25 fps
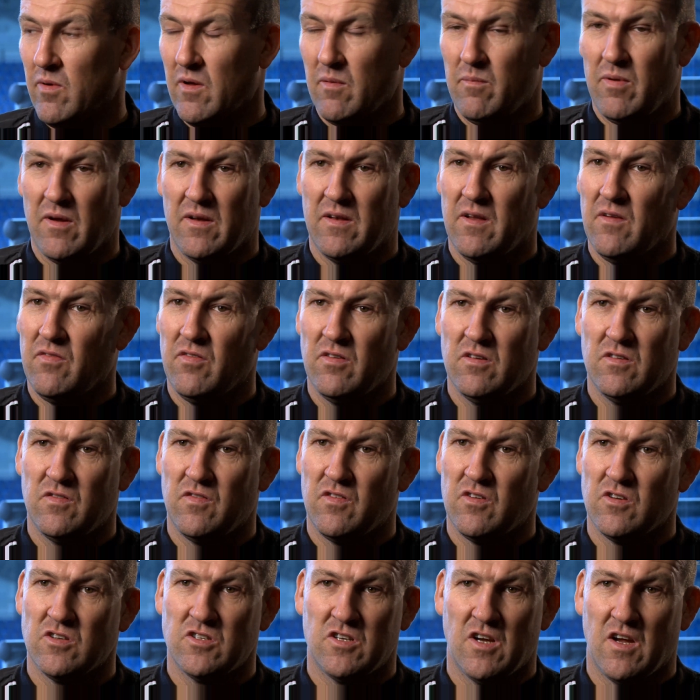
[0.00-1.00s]
be a big difference
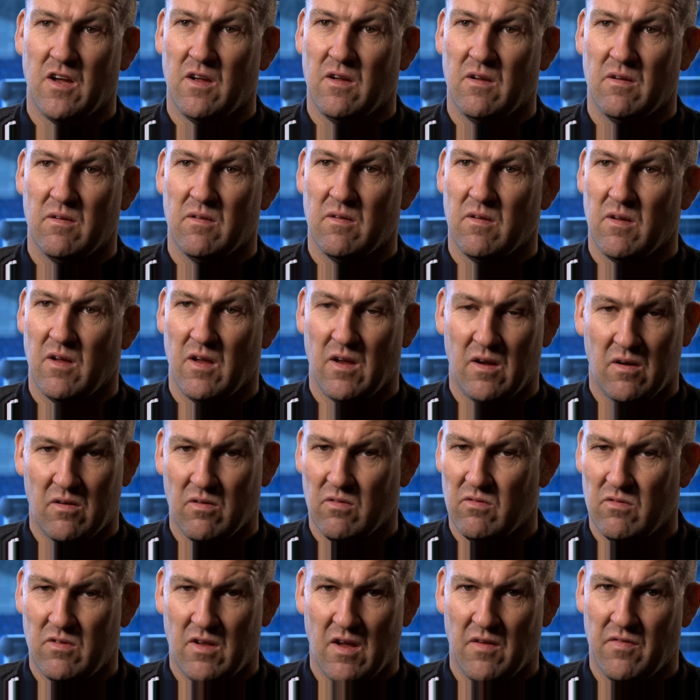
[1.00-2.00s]
for us, yeah. He
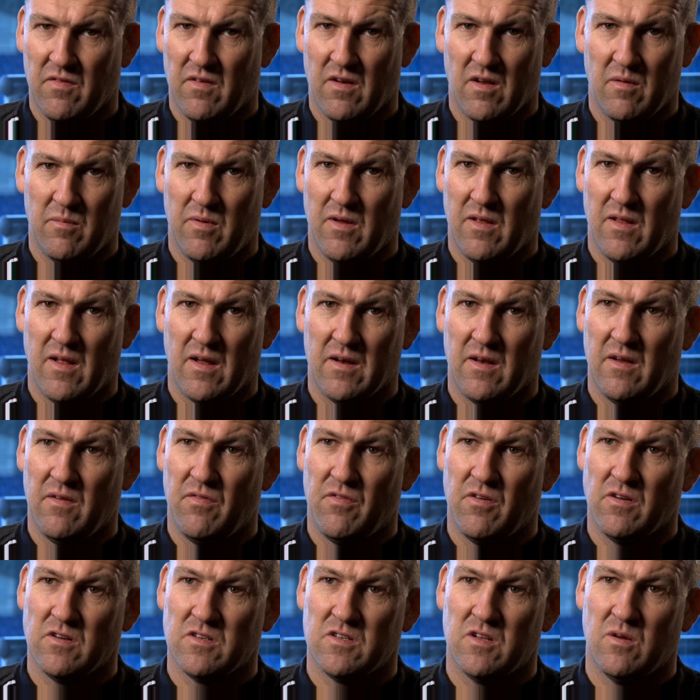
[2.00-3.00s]
could definitely be that
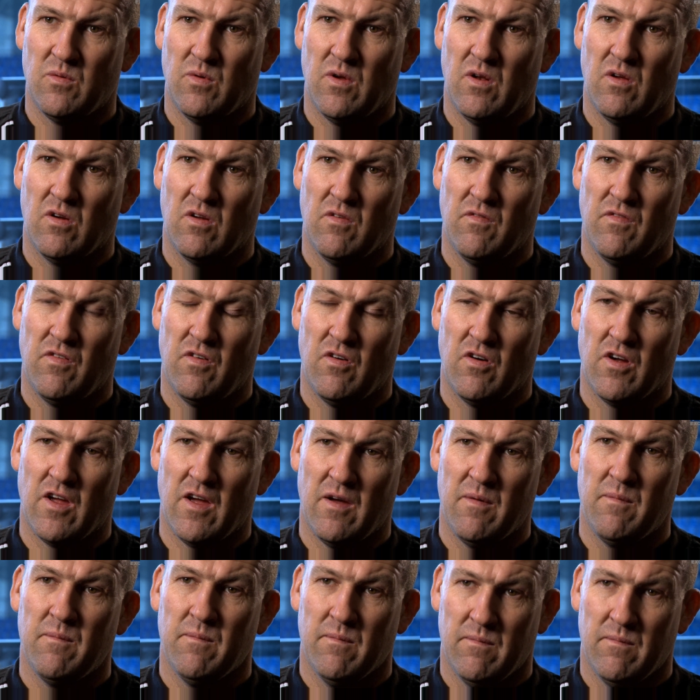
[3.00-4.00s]
difference that we're looking for, yeah.